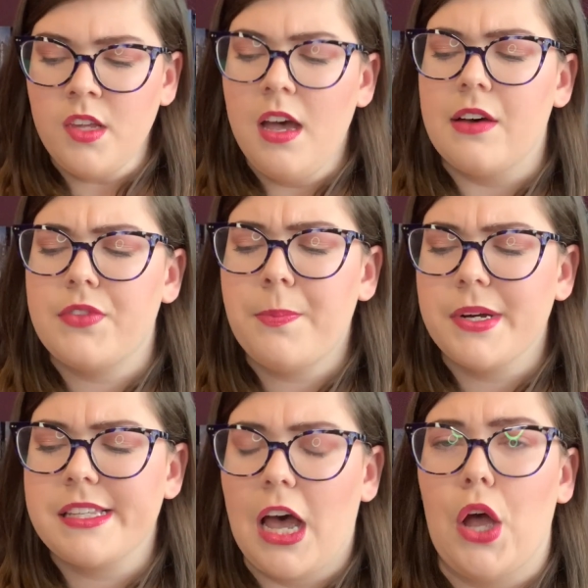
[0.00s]
of the
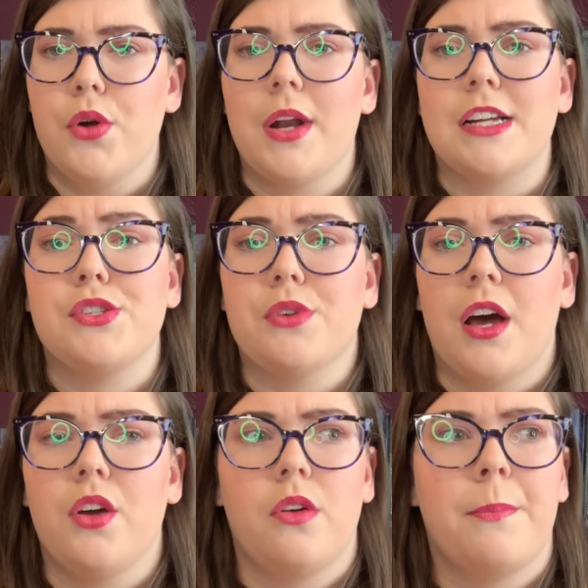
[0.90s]
books I own, I do
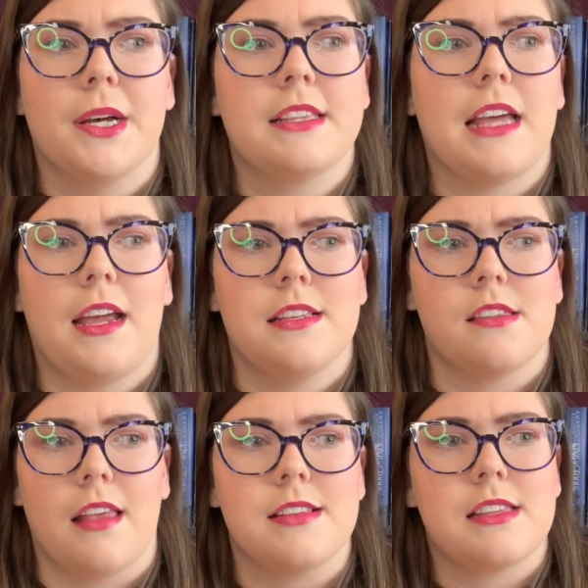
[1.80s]
not own a book that
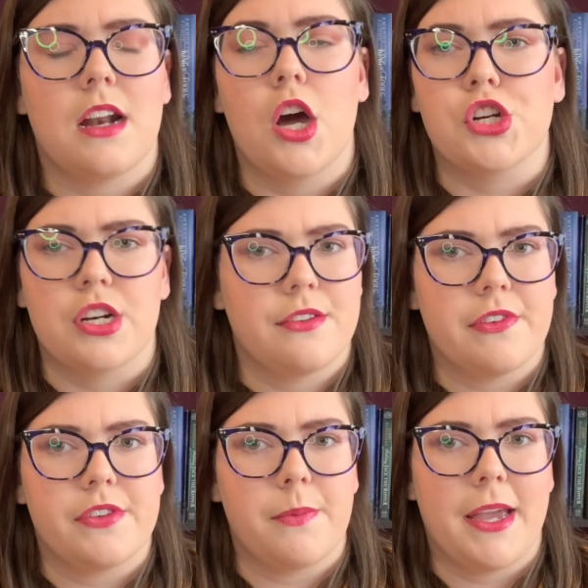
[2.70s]
is less than
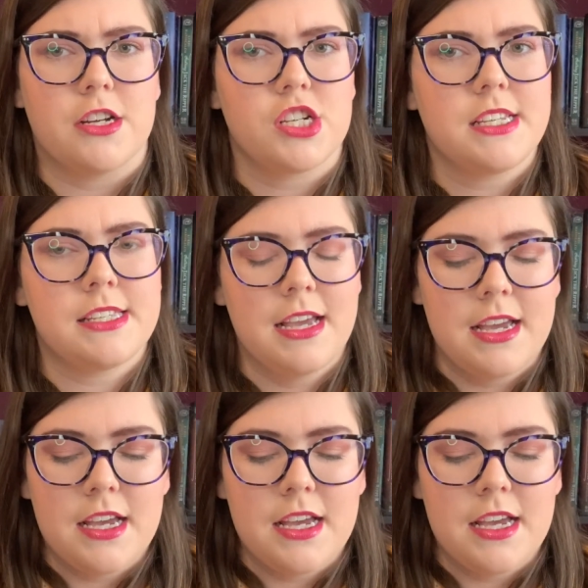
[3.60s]
150 pages.